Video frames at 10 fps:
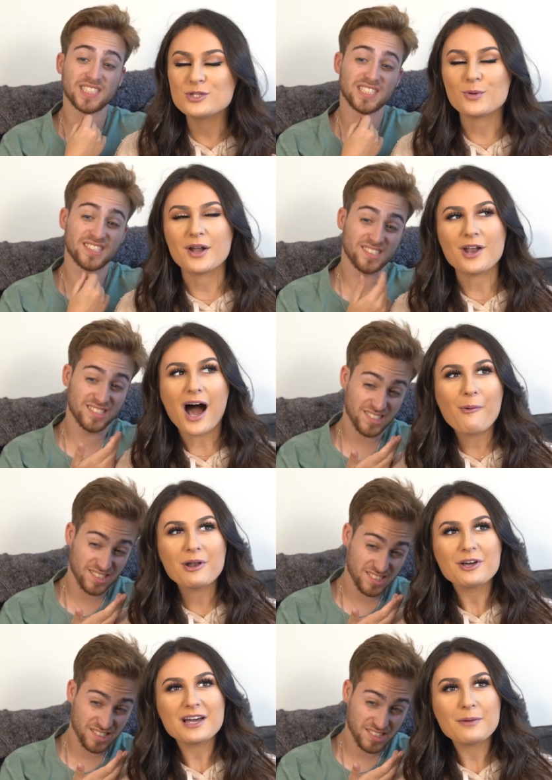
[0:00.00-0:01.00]
Speaker 1: Do I not
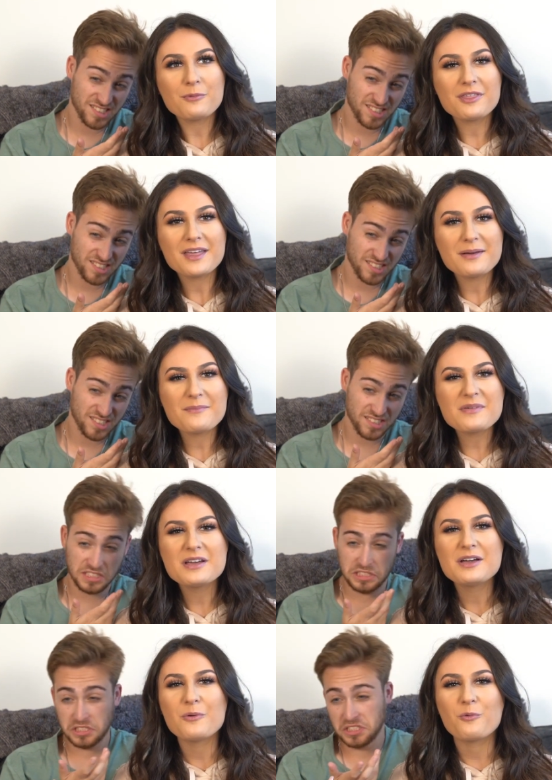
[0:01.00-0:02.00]
want to hook up with him?
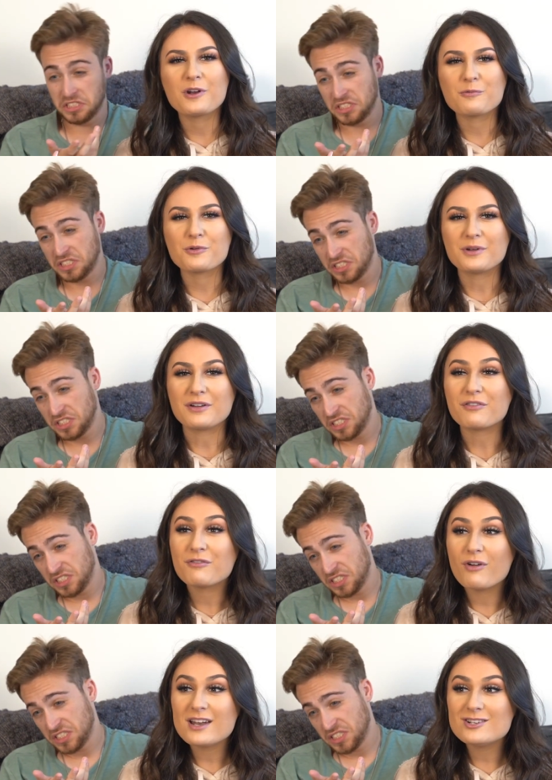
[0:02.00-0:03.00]
Would it ruin a
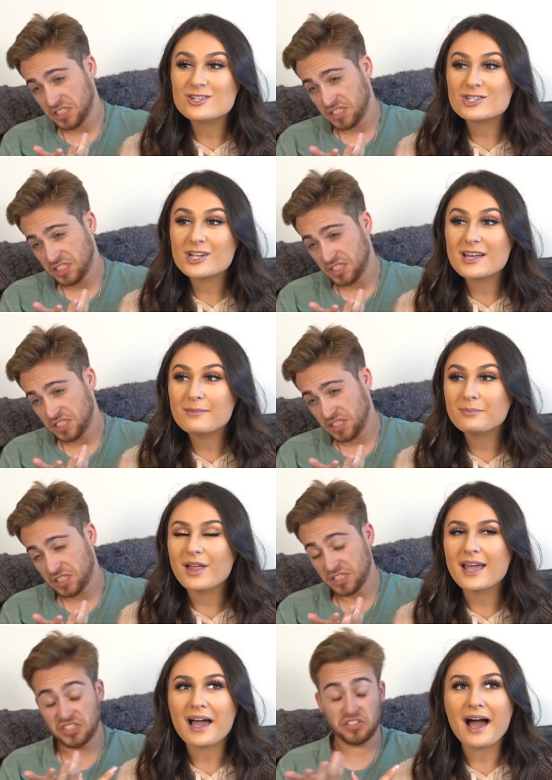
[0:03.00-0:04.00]
friendship?
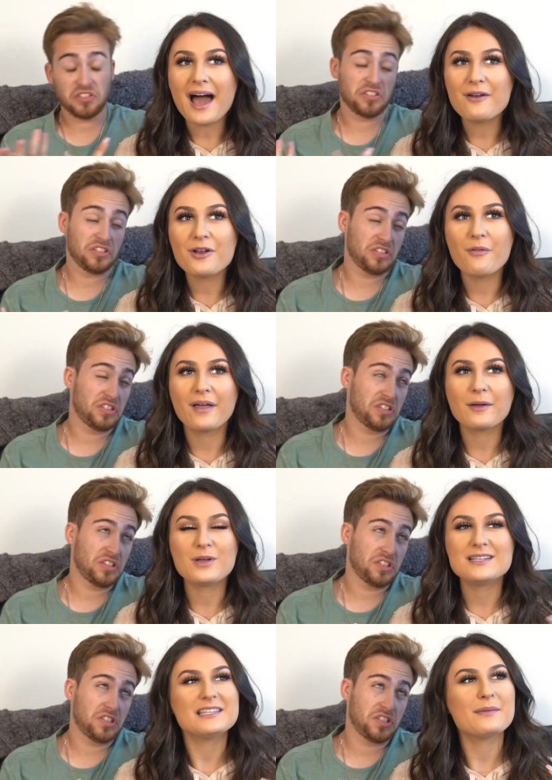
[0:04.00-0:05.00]
Like, I don't know, like,
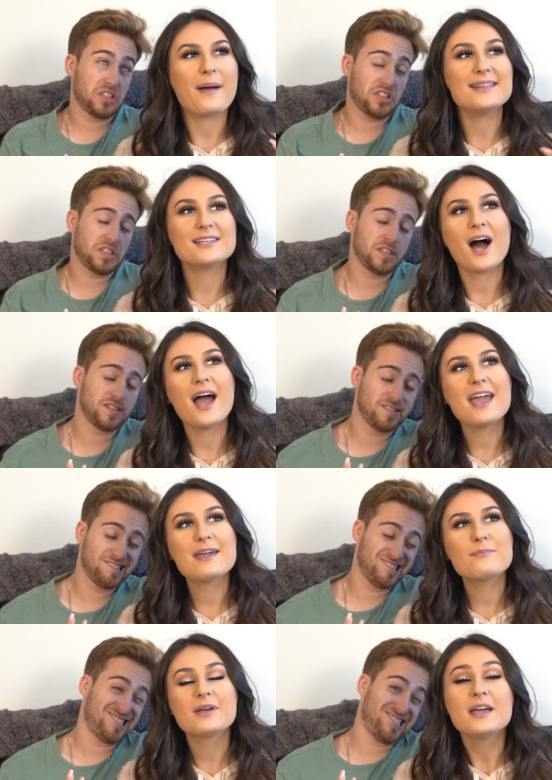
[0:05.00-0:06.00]
is he my
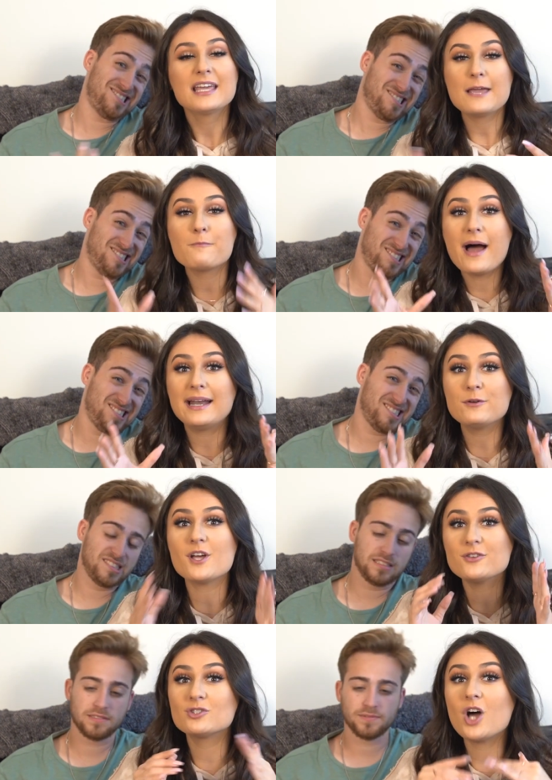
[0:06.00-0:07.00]
type? Keep in mind, I was
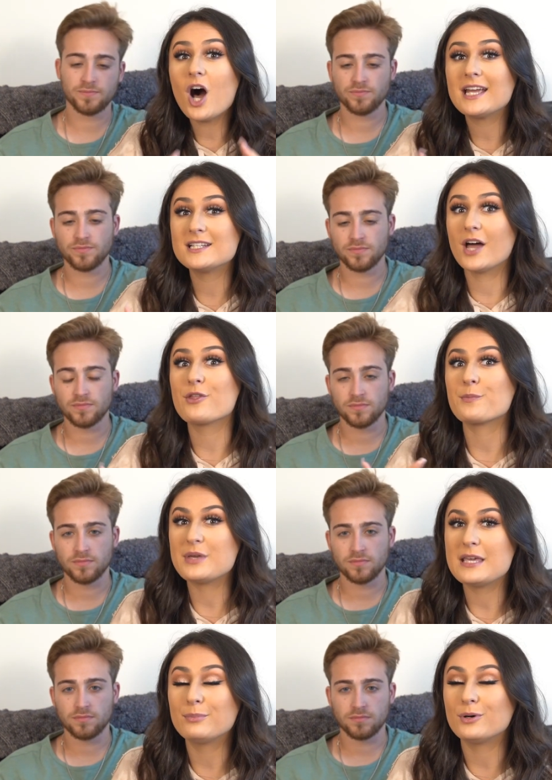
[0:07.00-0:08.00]
also talking to other
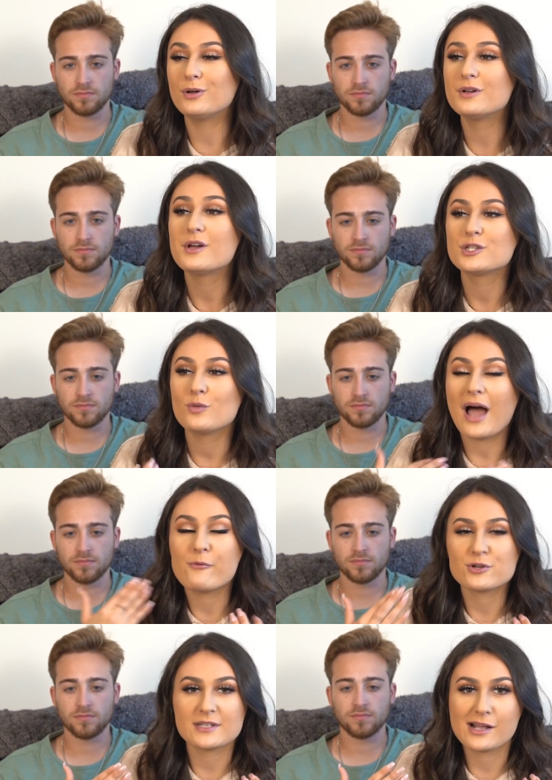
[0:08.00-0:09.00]
people, so I
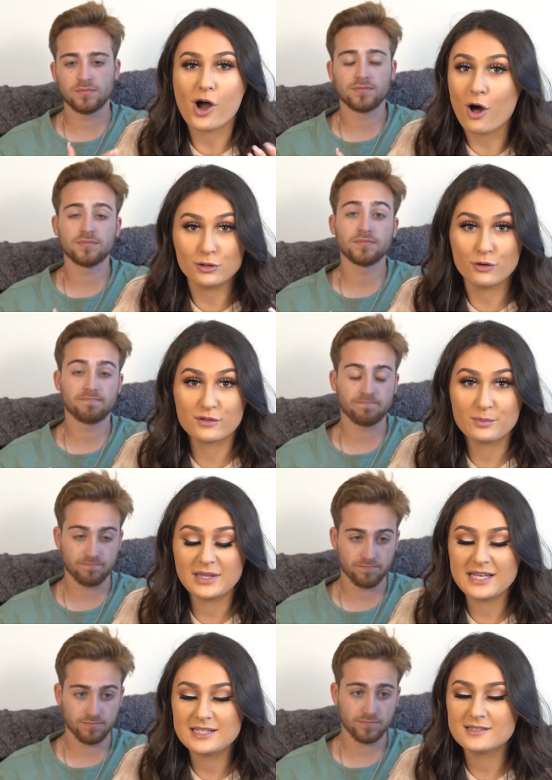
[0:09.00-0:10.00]
was just like all over the
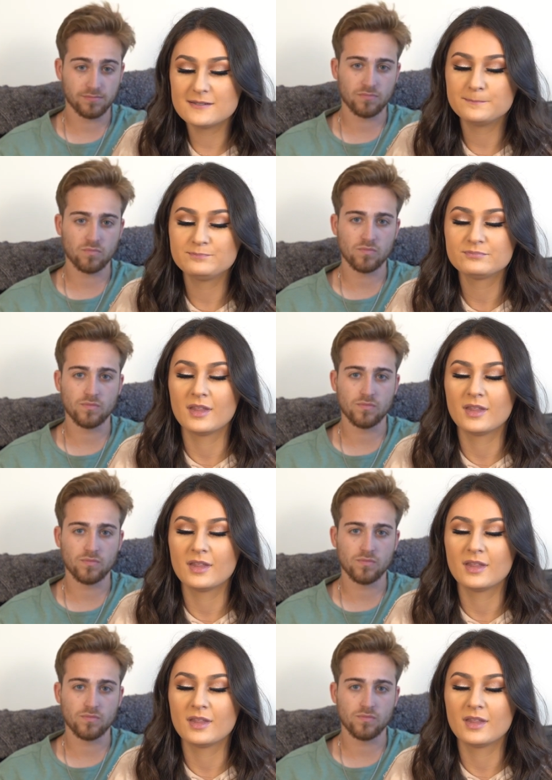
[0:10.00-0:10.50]
place.